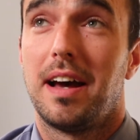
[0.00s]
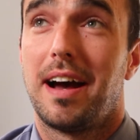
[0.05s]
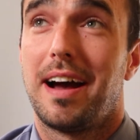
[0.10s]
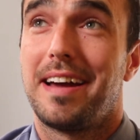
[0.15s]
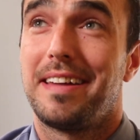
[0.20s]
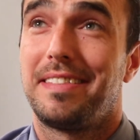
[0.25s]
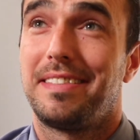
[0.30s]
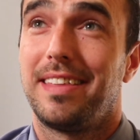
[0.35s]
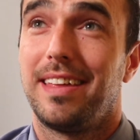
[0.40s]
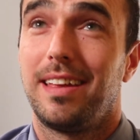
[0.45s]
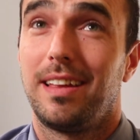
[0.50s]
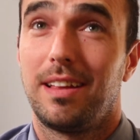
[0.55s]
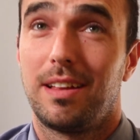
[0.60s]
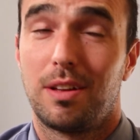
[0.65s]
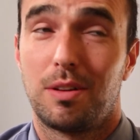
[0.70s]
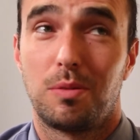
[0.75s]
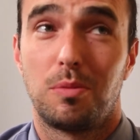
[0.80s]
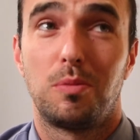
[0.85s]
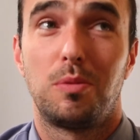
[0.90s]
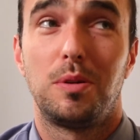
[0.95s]
I think,
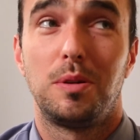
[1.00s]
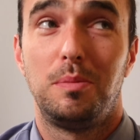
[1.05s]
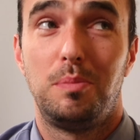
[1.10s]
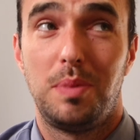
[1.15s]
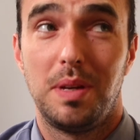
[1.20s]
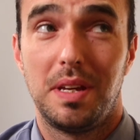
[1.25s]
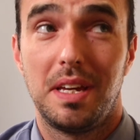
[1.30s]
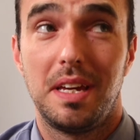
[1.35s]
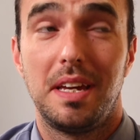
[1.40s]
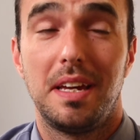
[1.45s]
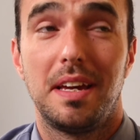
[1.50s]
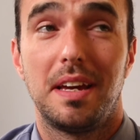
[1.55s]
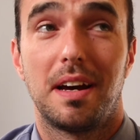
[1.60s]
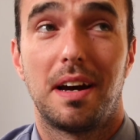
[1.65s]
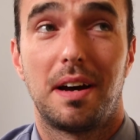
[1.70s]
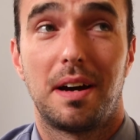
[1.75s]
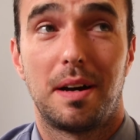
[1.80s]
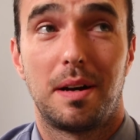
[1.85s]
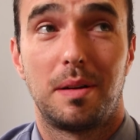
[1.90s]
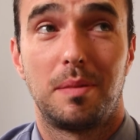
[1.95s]
would be
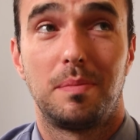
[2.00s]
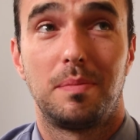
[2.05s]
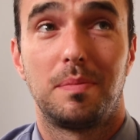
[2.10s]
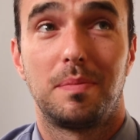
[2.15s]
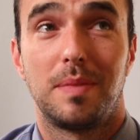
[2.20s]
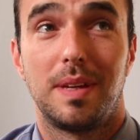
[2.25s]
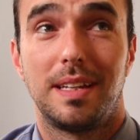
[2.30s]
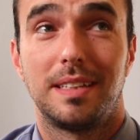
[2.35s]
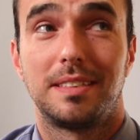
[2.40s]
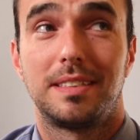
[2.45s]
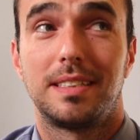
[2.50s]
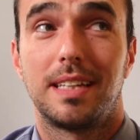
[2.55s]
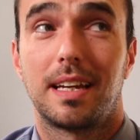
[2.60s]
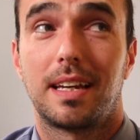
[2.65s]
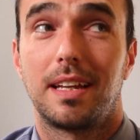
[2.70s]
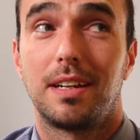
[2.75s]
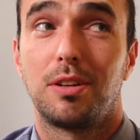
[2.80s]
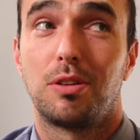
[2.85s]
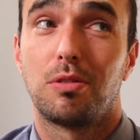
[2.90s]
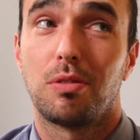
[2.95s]
um, in
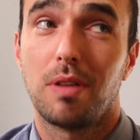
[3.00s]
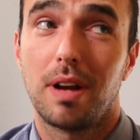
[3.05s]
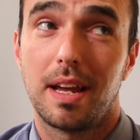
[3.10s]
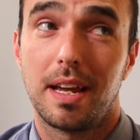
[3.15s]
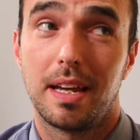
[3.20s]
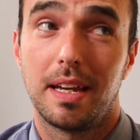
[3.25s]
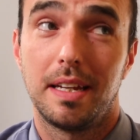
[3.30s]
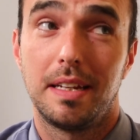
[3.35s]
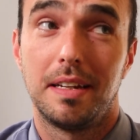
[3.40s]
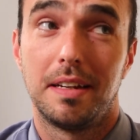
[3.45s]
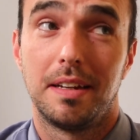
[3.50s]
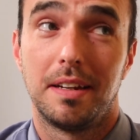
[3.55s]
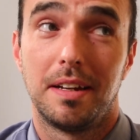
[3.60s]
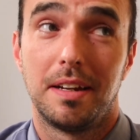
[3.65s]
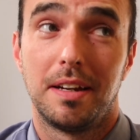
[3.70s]
second grade.